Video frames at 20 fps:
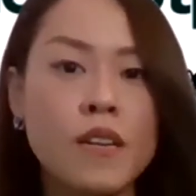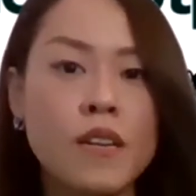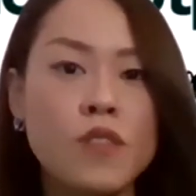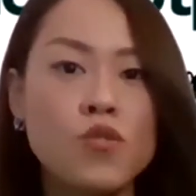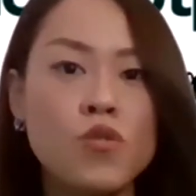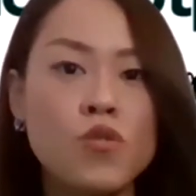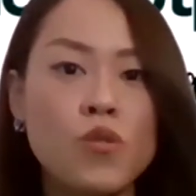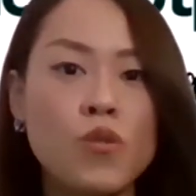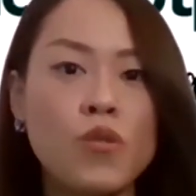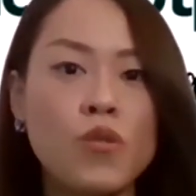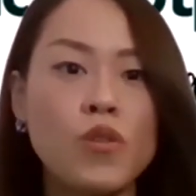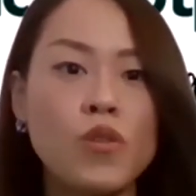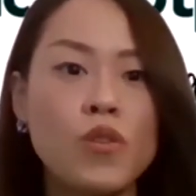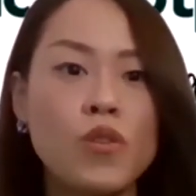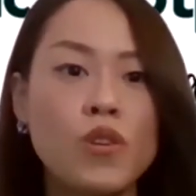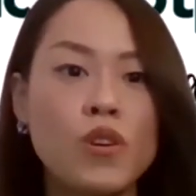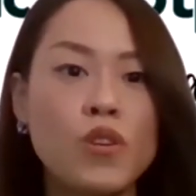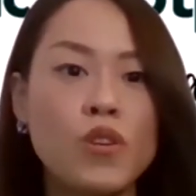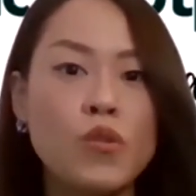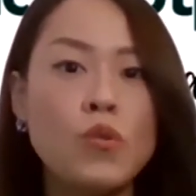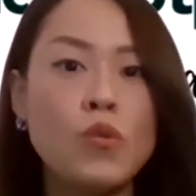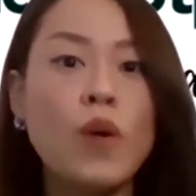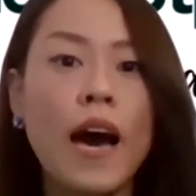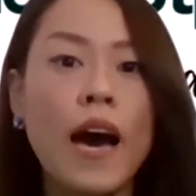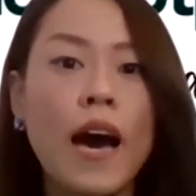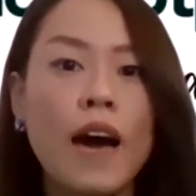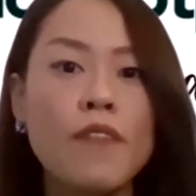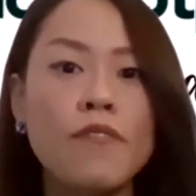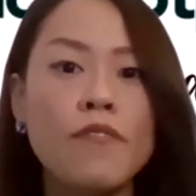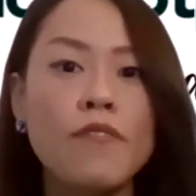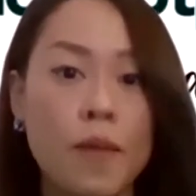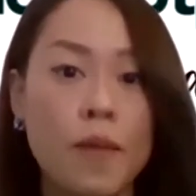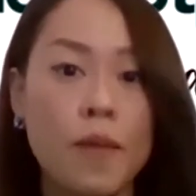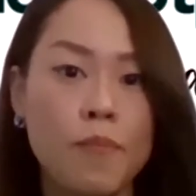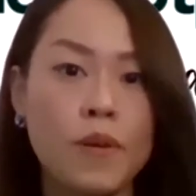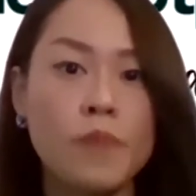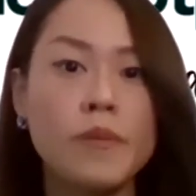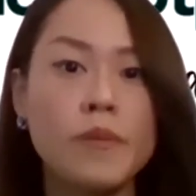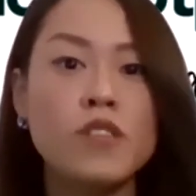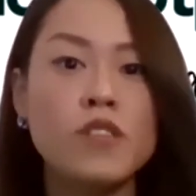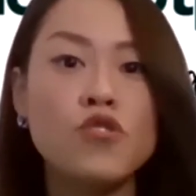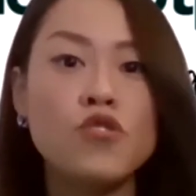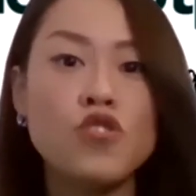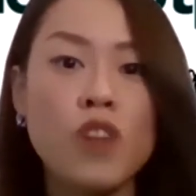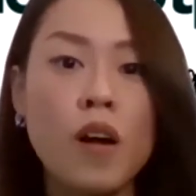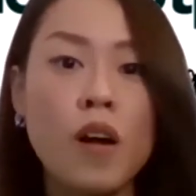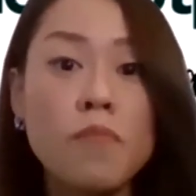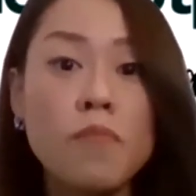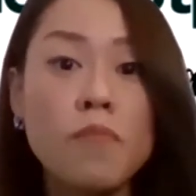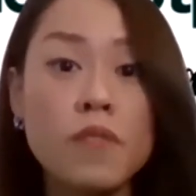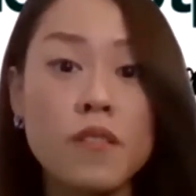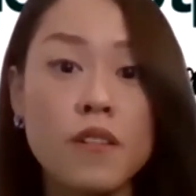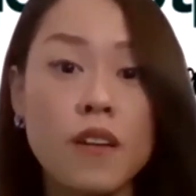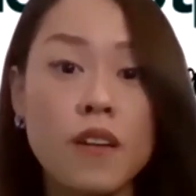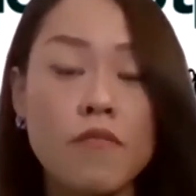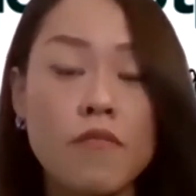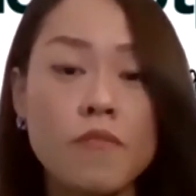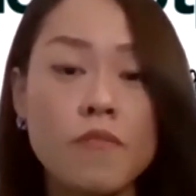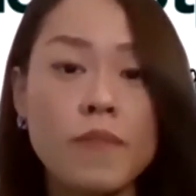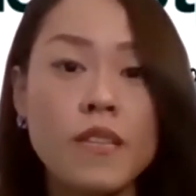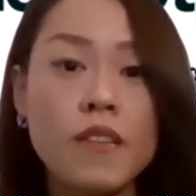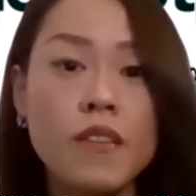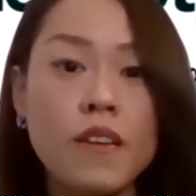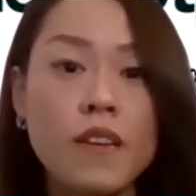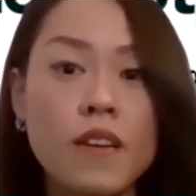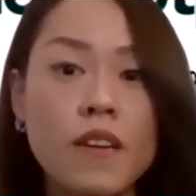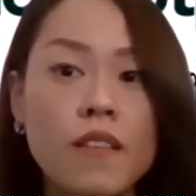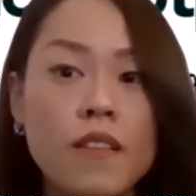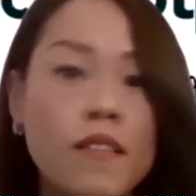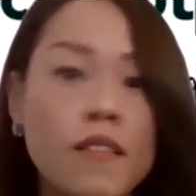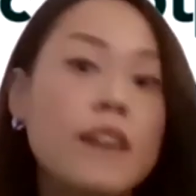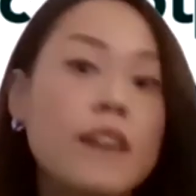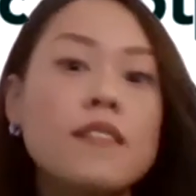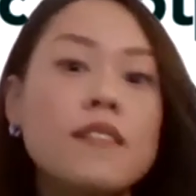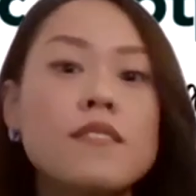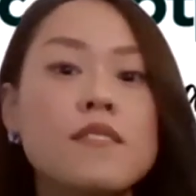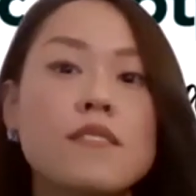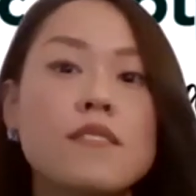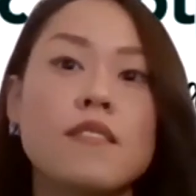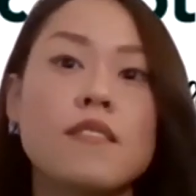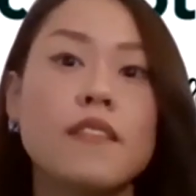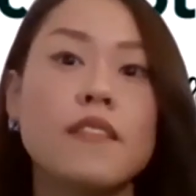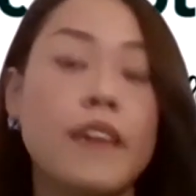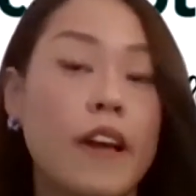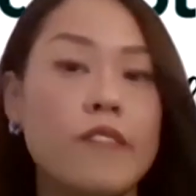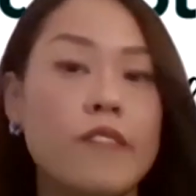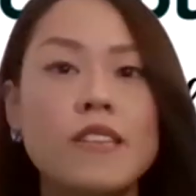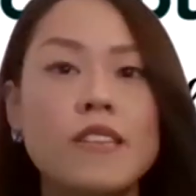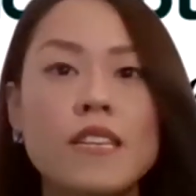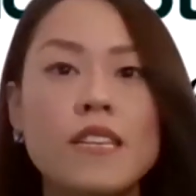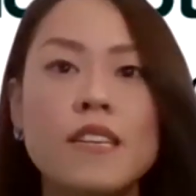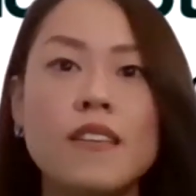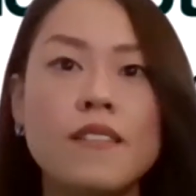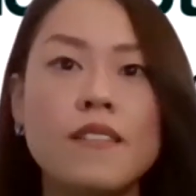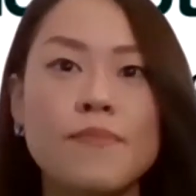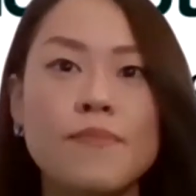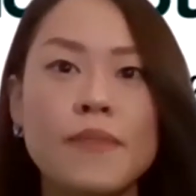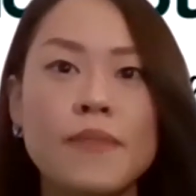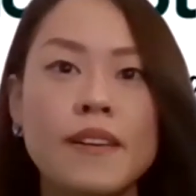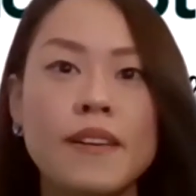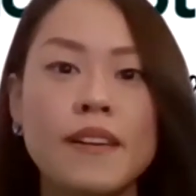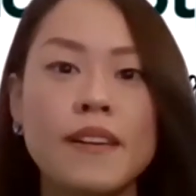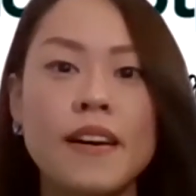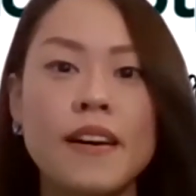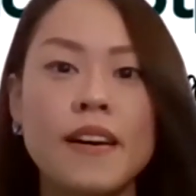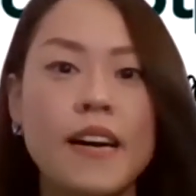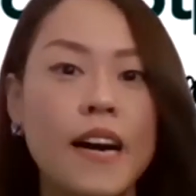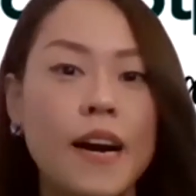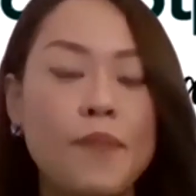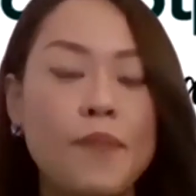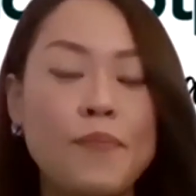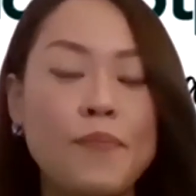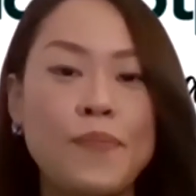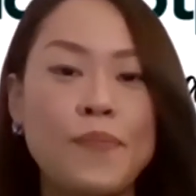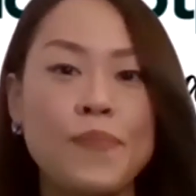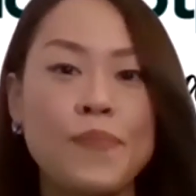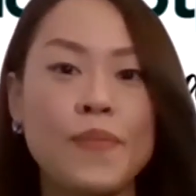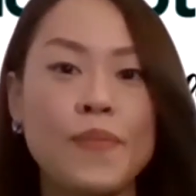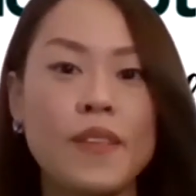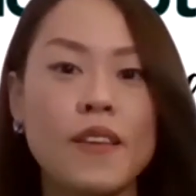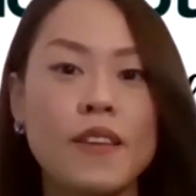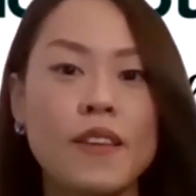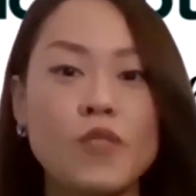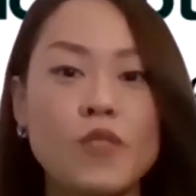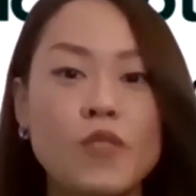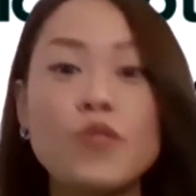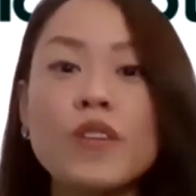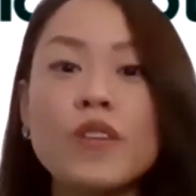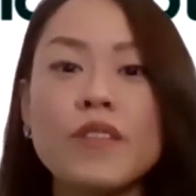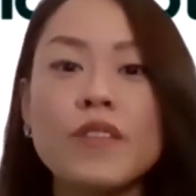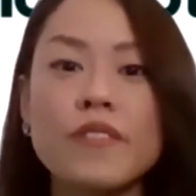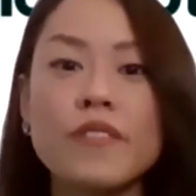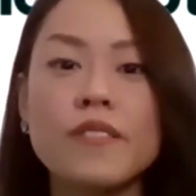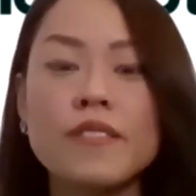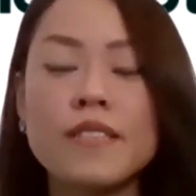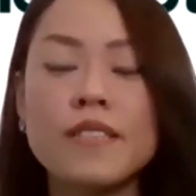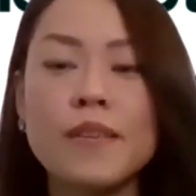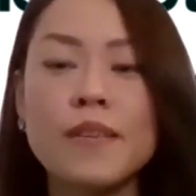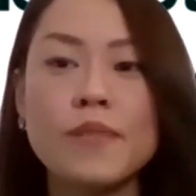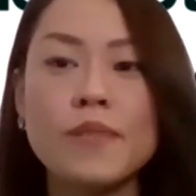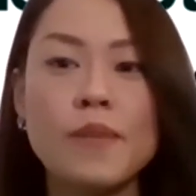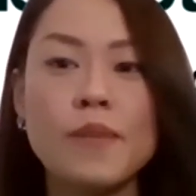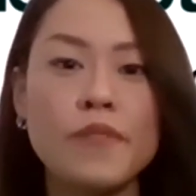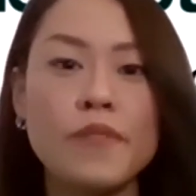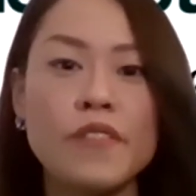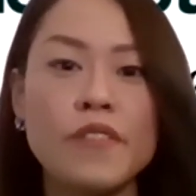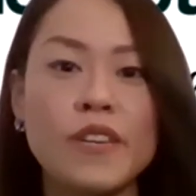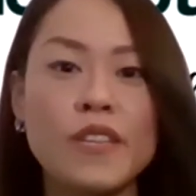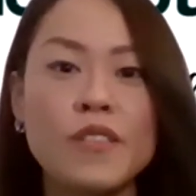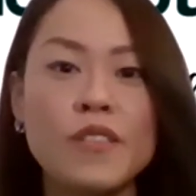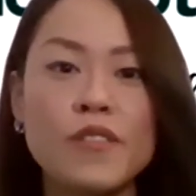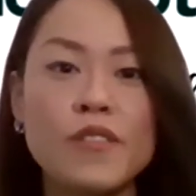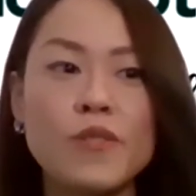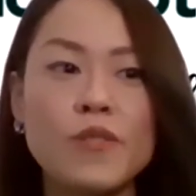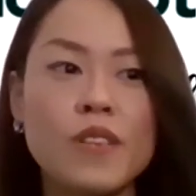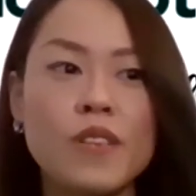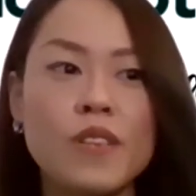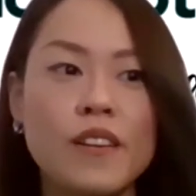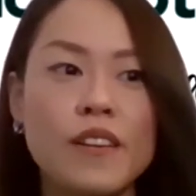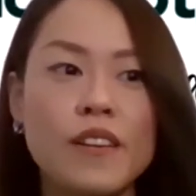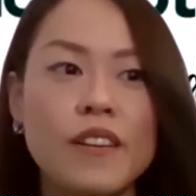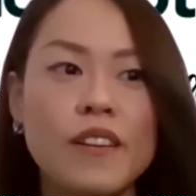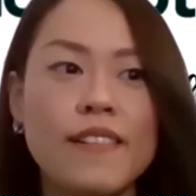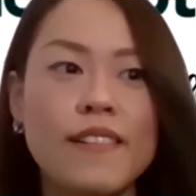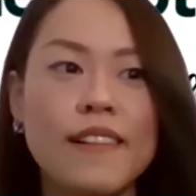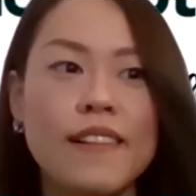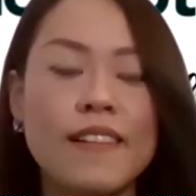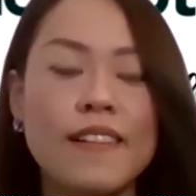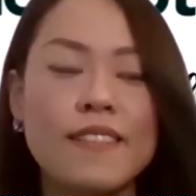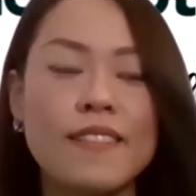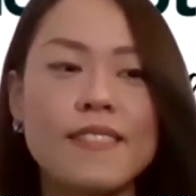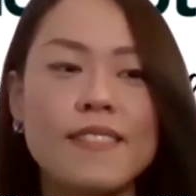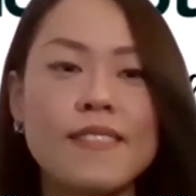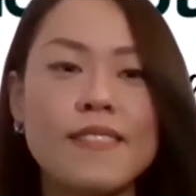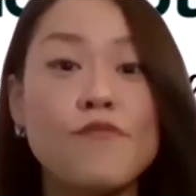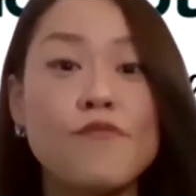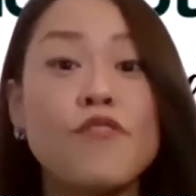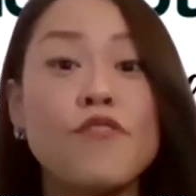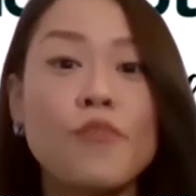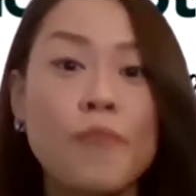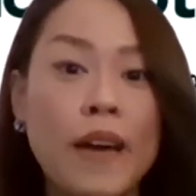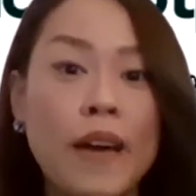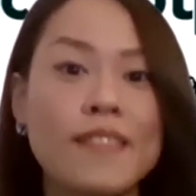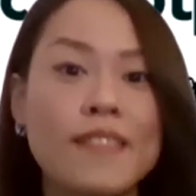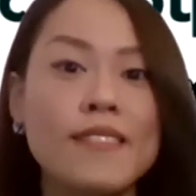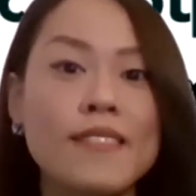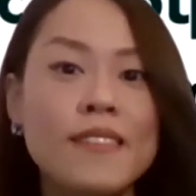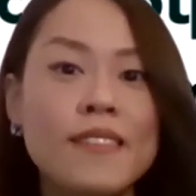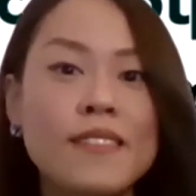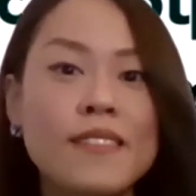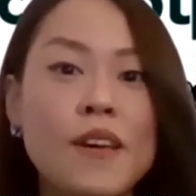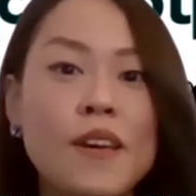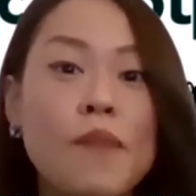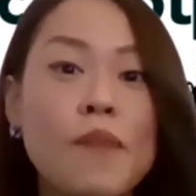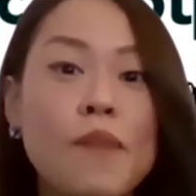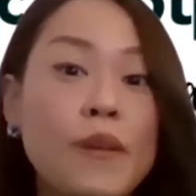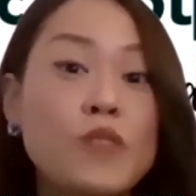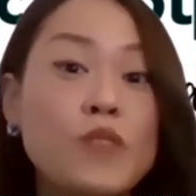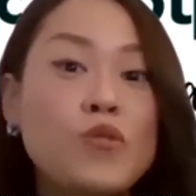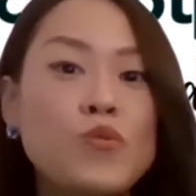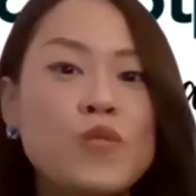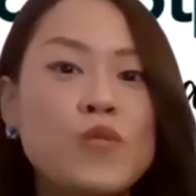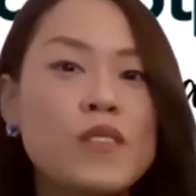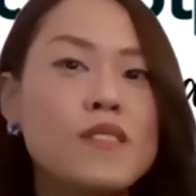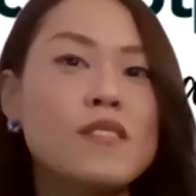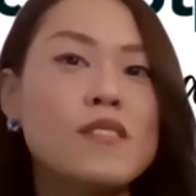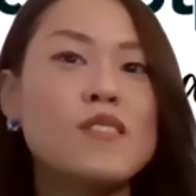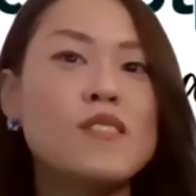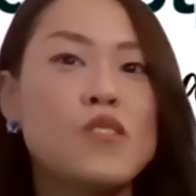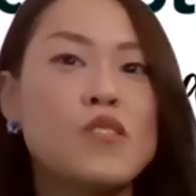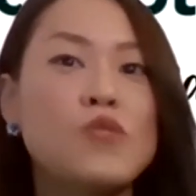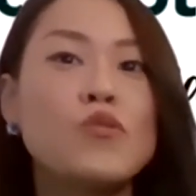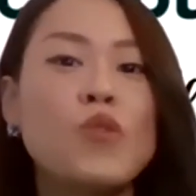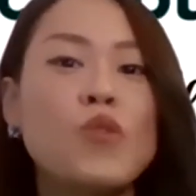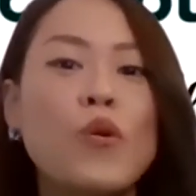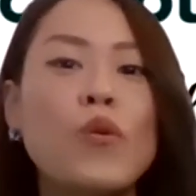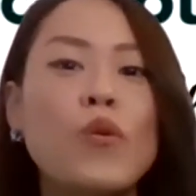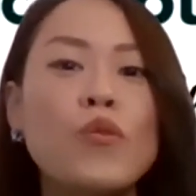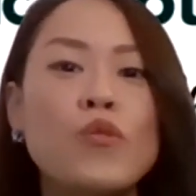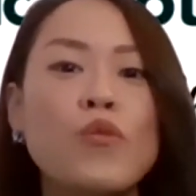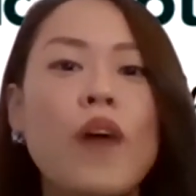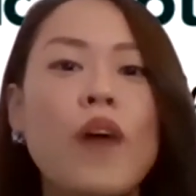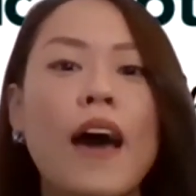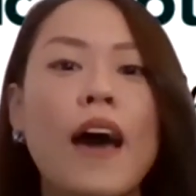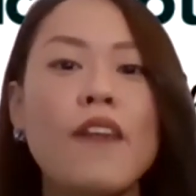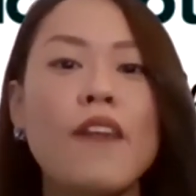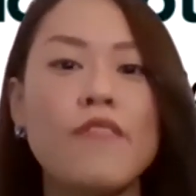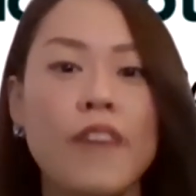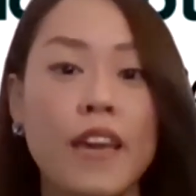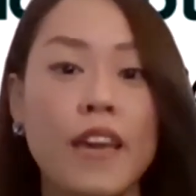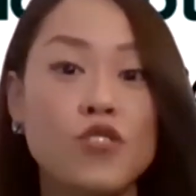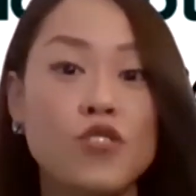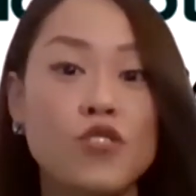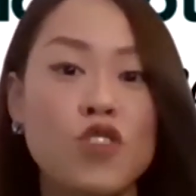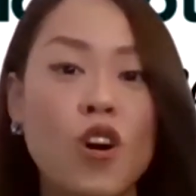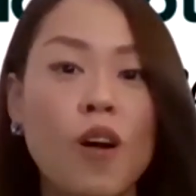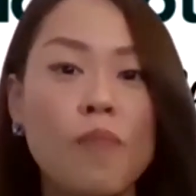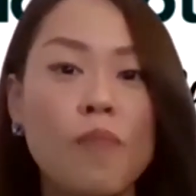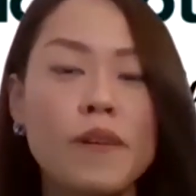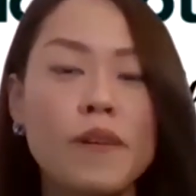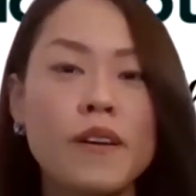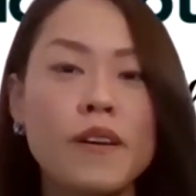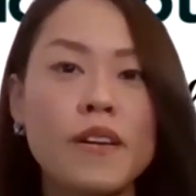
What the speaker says: So you have a permanent job with the government. That is guaranteed. You don't even, some of the interviews are just formalities, but you know you have a job.